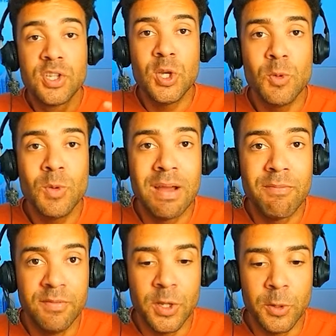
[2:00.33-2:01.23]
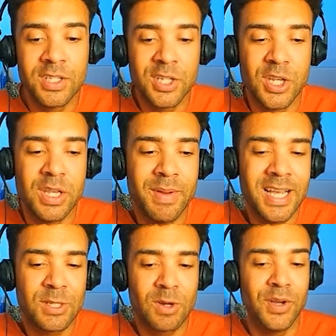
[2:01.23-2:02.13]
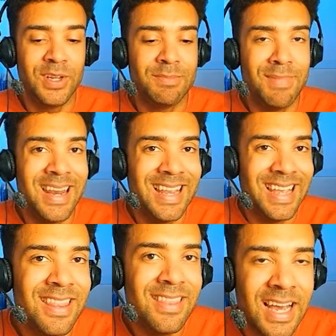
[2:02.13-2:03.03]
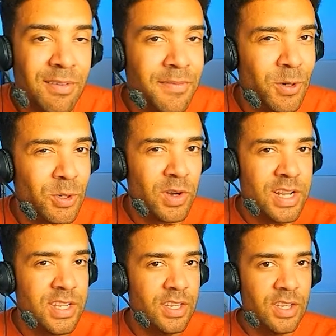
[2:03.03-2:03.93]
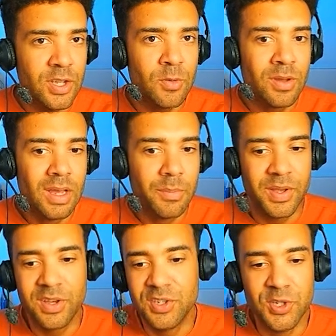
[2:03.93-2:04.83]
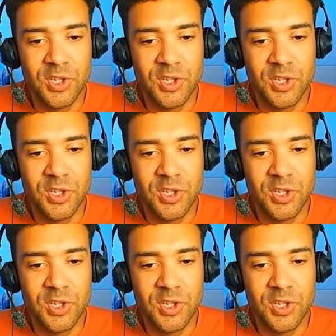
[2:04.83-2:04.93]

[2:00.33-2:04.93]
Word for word: to every viewer, so you may as well put as many in there that feels right to you because